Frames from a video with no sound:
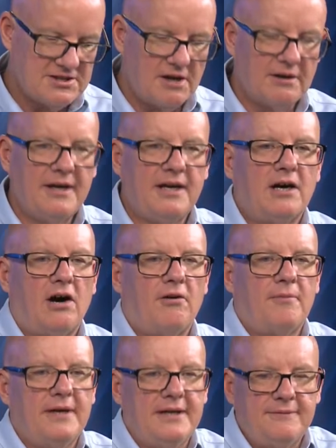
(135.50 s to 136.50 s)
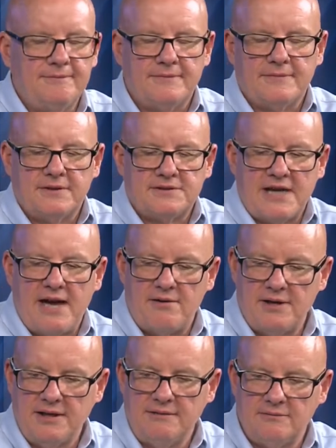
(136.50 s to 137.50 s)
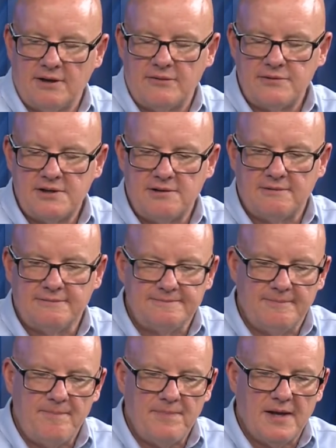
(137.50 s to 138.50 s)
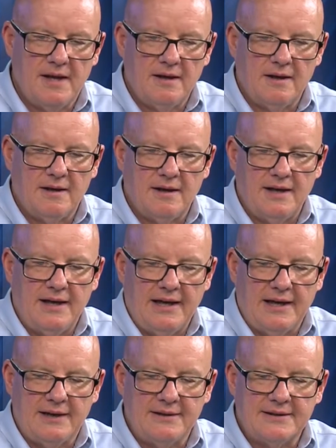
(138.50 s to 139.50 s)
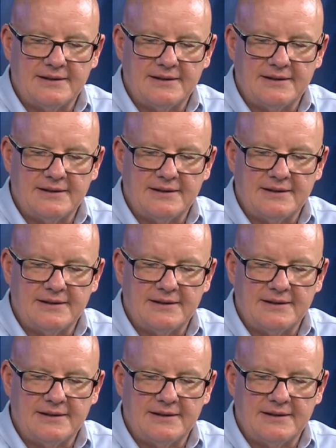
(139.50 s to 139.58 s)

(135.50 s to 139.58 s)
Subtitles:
lady called me Saturday when I was here. And